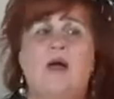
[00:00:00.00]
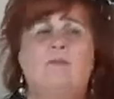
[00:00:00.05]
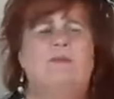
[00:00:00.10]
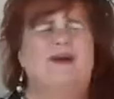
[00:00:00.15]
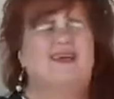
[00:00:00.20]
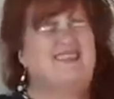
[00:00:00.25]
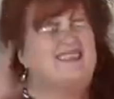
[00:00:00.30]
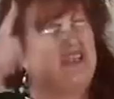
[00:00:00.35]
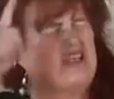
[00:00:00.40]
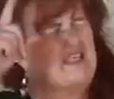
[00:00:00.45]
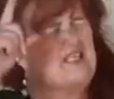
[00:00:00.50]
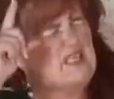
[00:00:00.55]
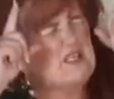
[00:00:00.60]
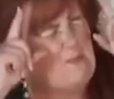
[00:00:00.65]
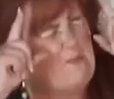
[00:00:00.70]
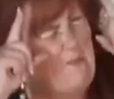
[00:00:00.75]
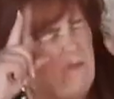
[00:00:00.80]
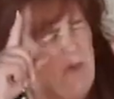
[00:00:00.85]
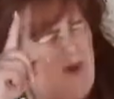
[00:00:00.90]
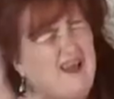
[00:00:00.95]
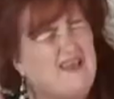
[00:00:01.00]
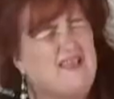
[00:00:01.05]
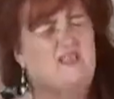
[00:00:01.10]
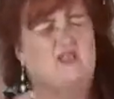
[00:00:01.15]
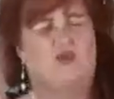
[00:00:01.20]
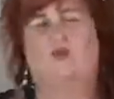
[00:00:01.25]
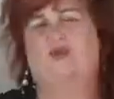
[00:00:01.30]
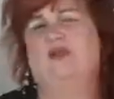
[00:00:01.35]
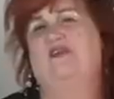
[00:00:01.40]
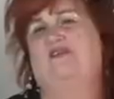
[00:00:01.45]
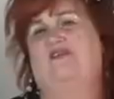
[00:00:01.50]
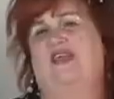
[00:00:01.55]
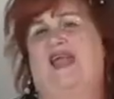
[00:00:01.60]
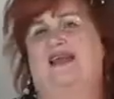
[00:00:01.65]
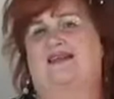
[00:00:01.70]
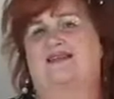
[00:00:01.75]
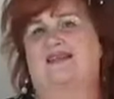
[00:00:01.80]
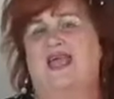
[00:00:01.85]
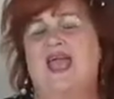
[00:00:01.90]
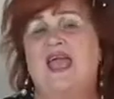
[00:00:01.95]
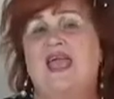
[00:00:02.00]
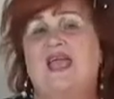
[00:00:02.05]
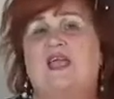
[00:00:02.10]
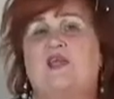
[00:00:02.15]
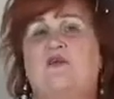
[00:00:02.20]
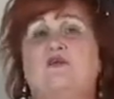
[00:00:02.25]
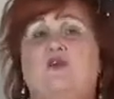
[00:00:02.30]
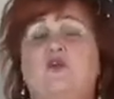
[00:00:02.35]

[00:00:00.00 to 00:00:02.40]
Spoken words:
But despite all of that, if